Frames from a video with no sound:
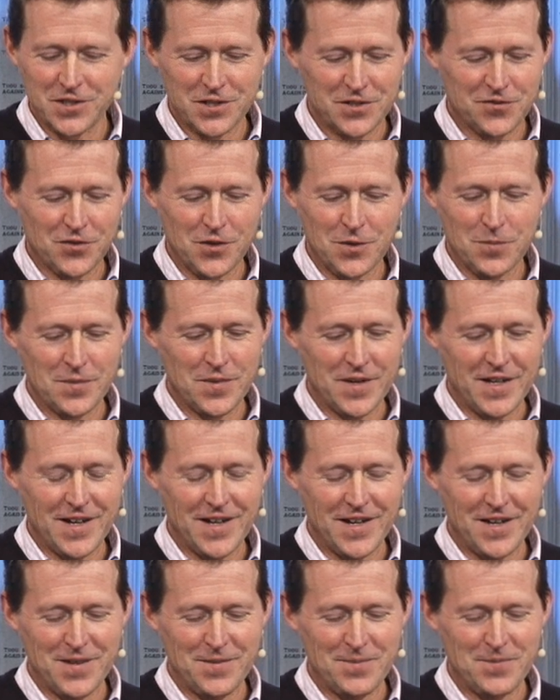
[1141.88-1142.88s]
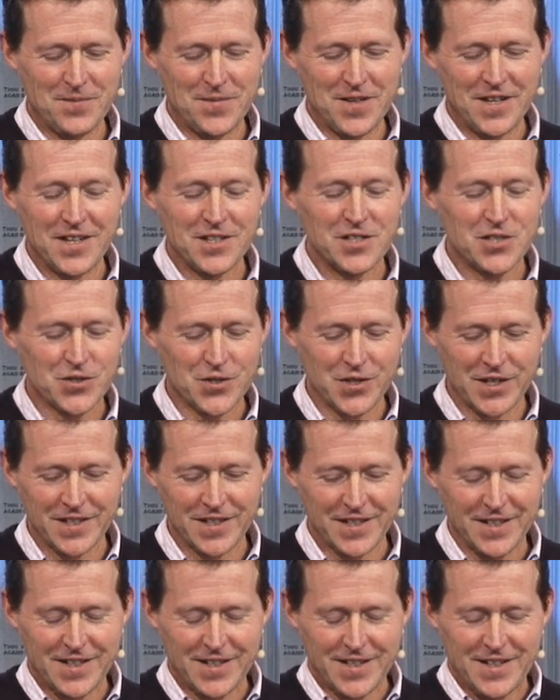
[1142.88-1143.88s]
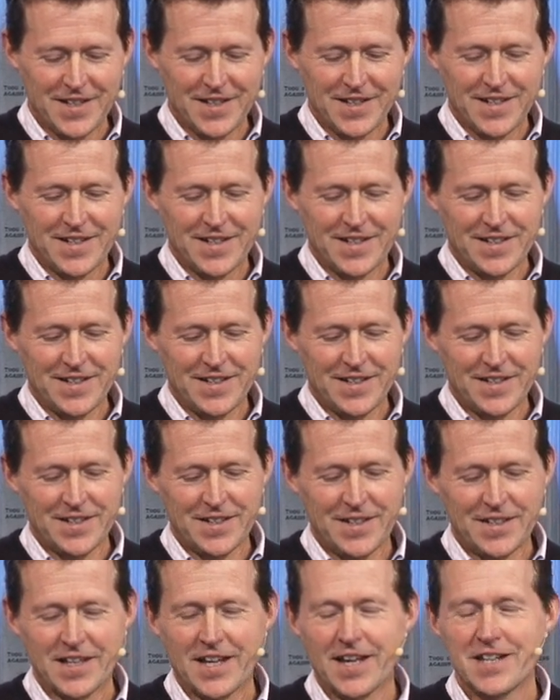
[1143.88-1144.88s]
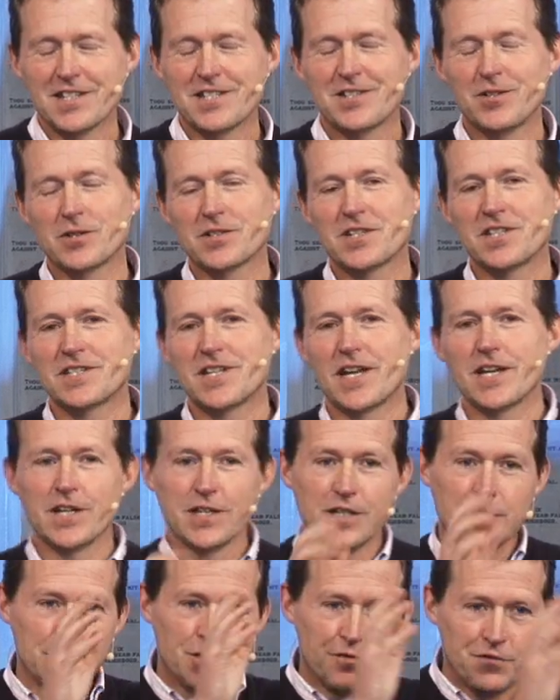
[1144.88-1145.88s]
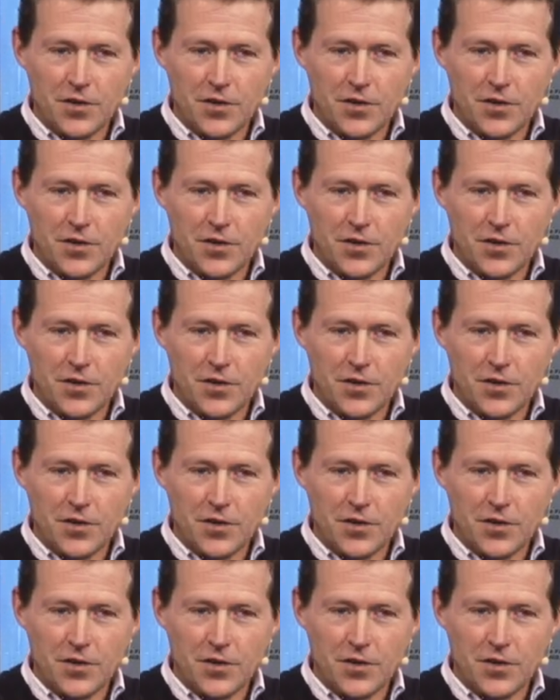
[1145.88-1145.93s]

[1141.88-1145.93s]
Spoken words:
just from history. And again, it's not to say you